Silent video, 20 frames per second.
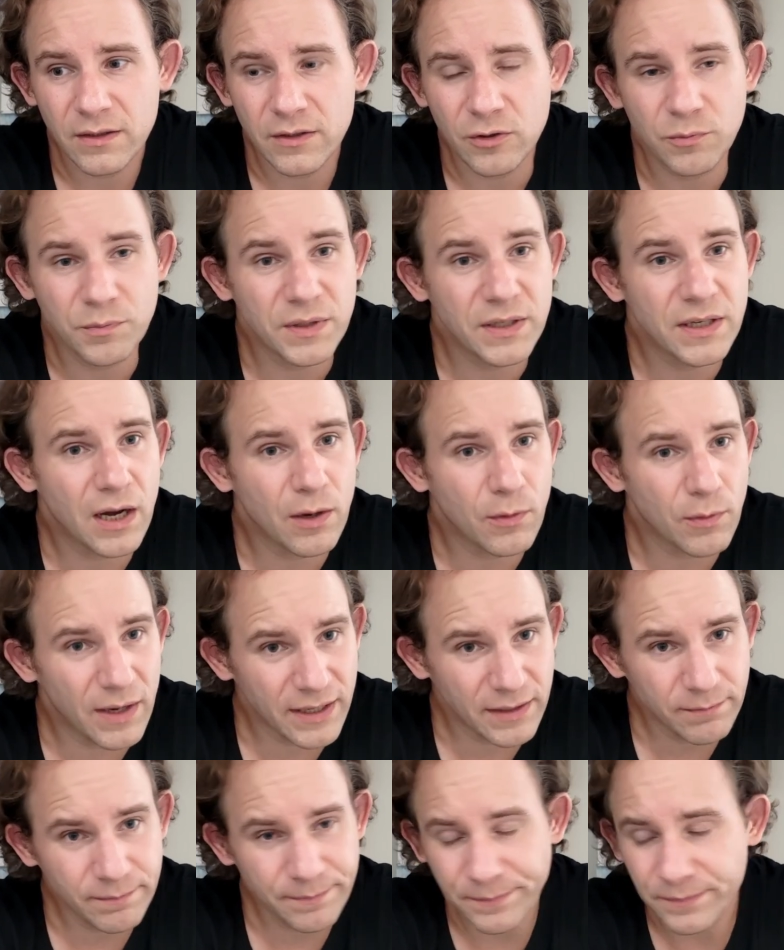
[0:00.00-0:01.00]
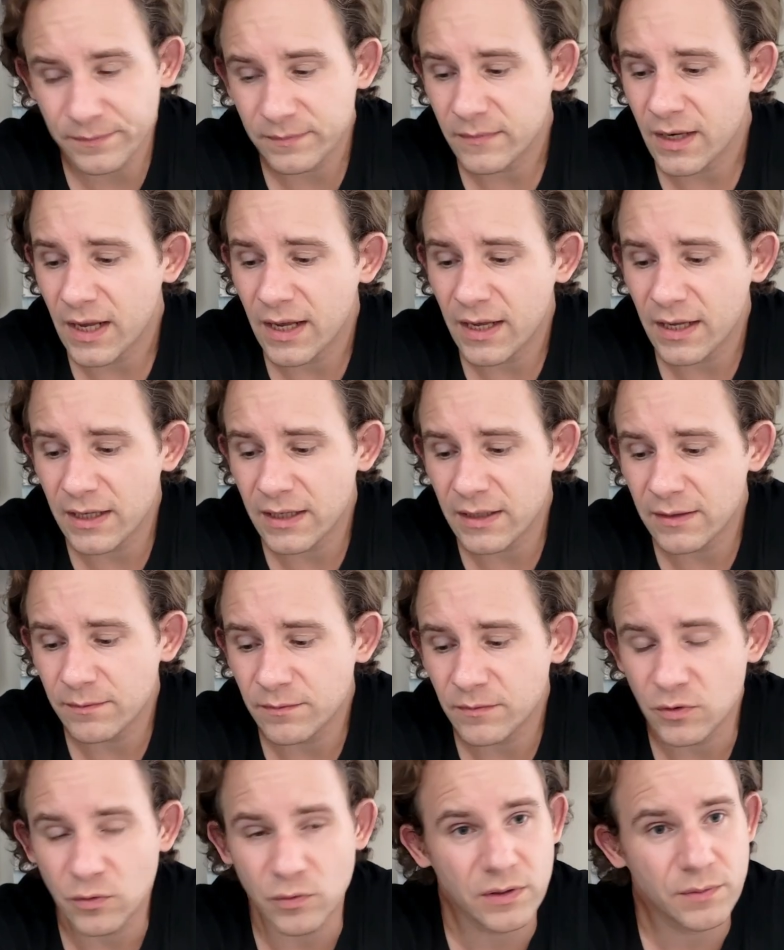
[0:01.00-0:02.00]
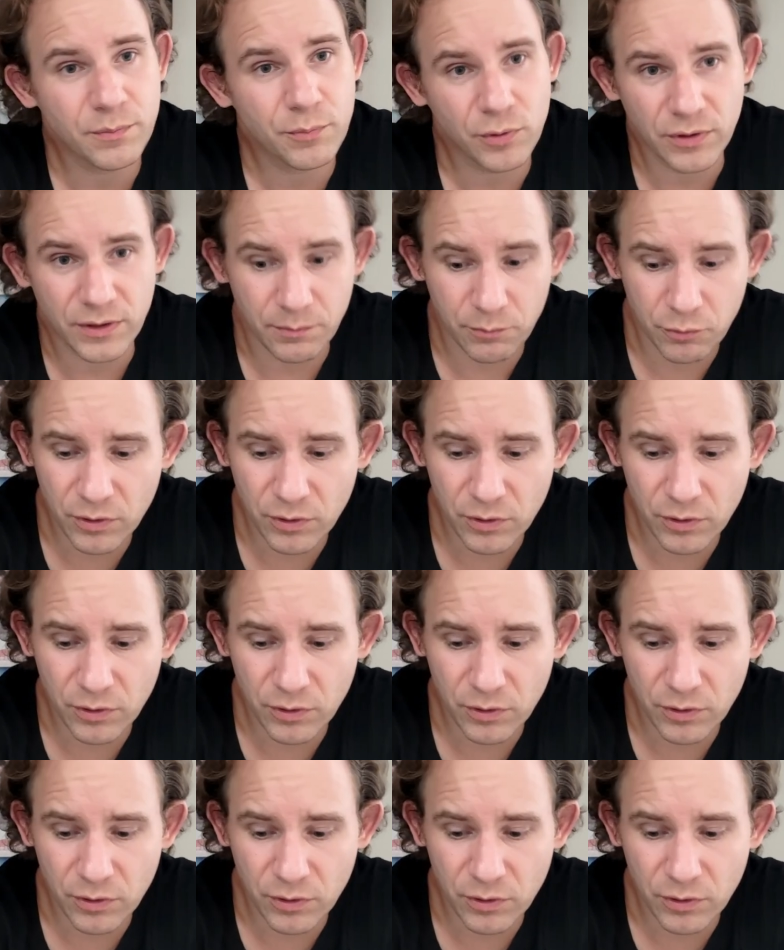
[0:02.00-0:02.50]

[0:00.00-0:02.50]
Yumi Kawai, who was pretty